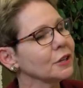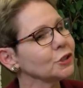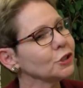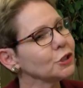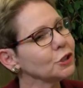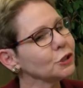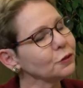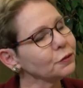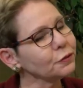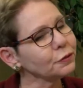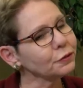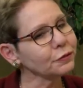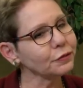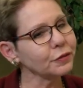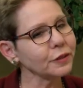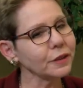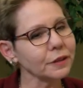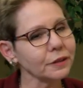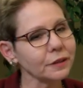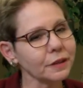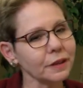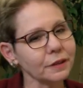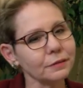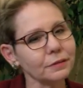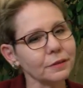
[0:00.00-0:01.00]
Do you
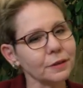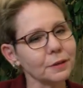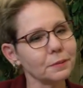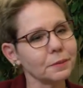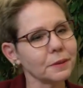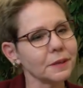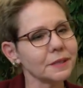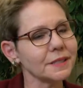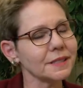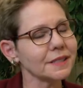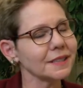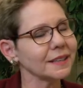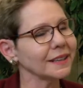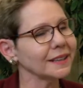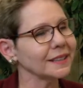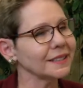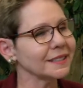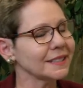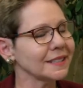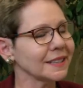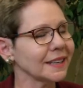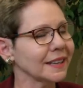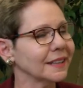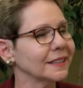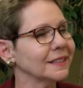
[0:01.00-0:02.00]
feel that Rubens
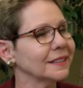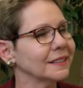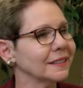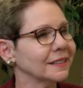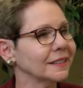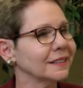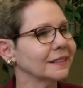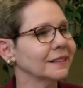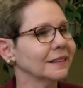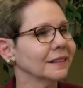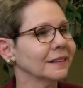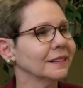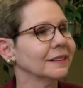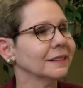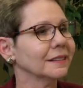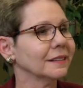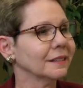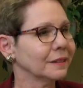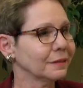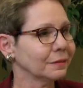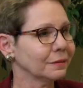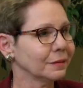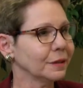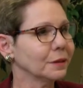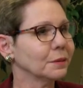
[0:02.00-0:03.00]
intended
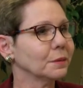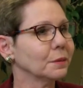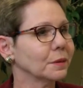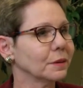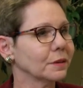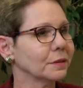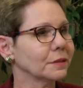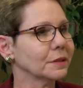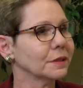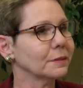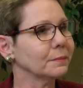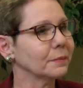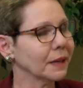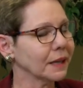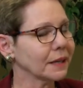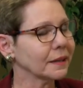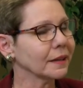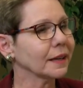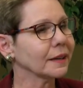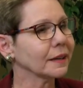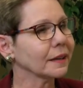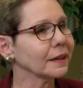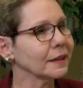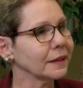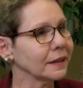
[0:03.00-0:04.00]
the viewer to make
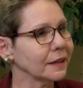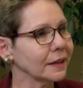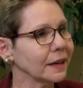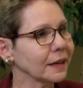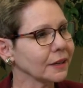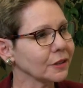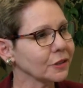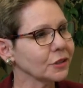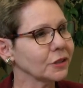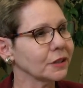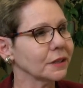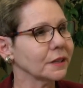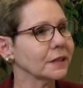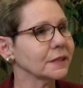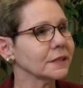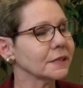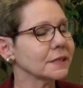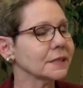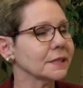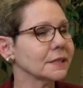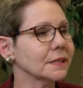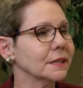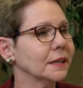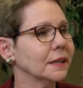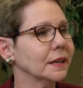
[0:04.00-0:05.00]
that connection and
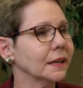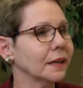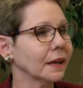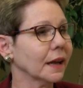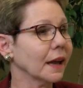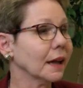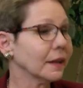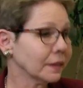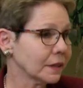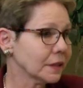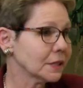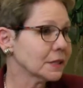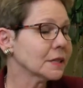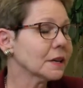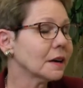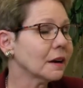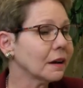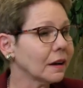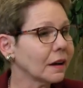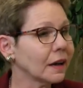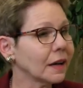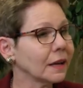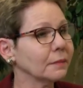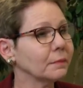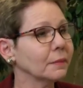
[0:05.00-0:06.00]
see, at the
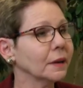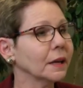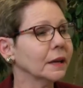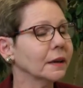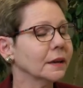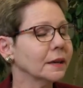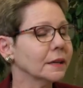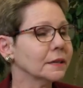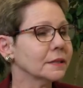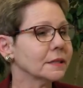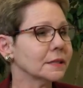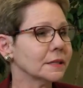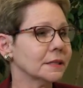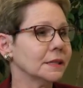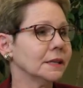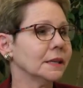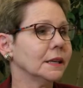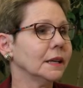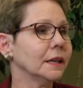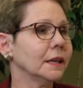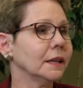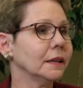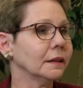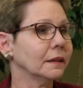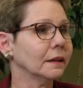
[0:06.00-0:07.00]
time,
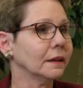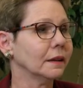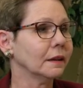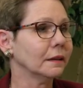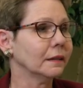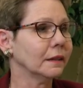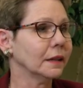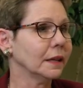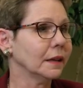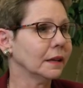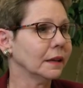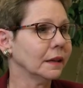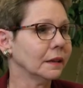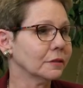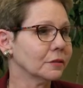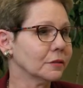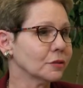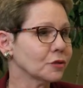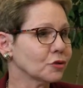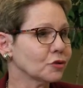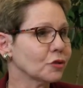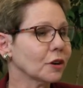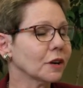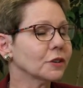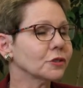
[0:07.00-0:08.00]
the
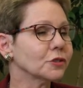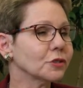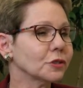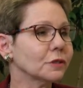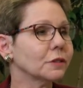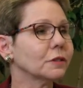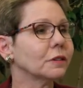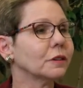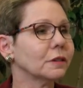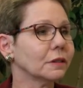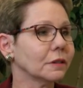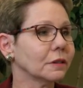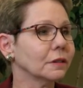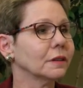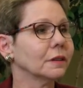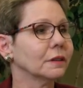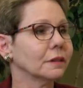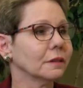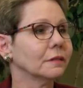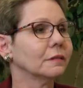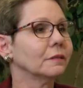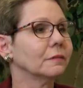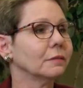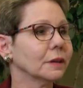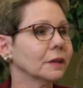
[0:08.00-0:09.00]
structural
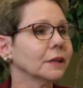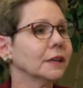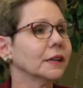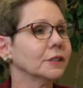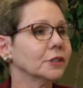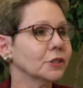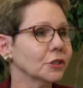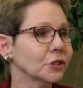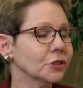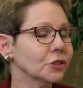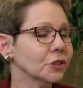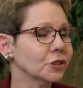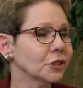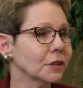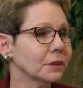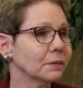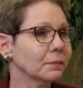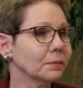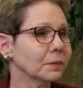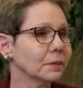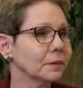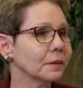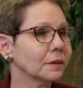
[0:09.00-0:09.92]
relationship?